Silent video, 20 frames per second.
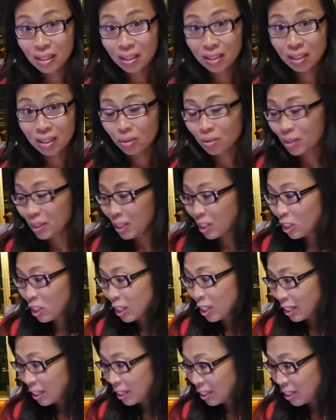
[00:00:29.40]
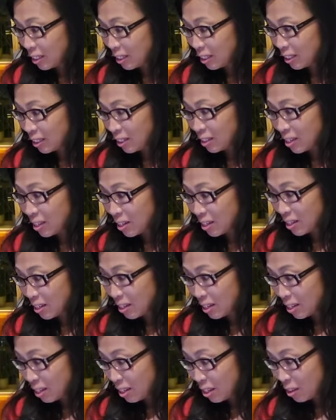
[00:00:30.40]
Just want to check
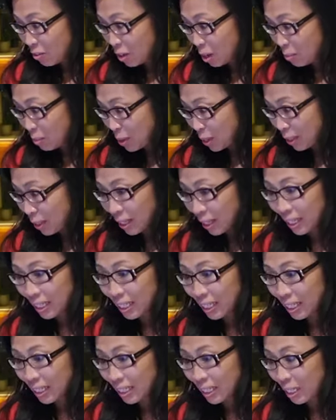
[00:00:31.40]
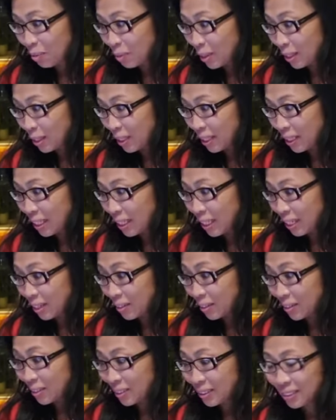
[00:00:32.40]
if I'm online. Yes, I'm online
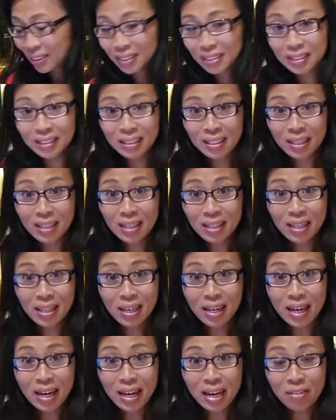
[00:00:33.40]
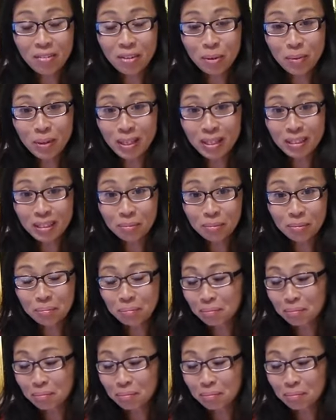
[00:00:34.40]
now. Hi, everyone.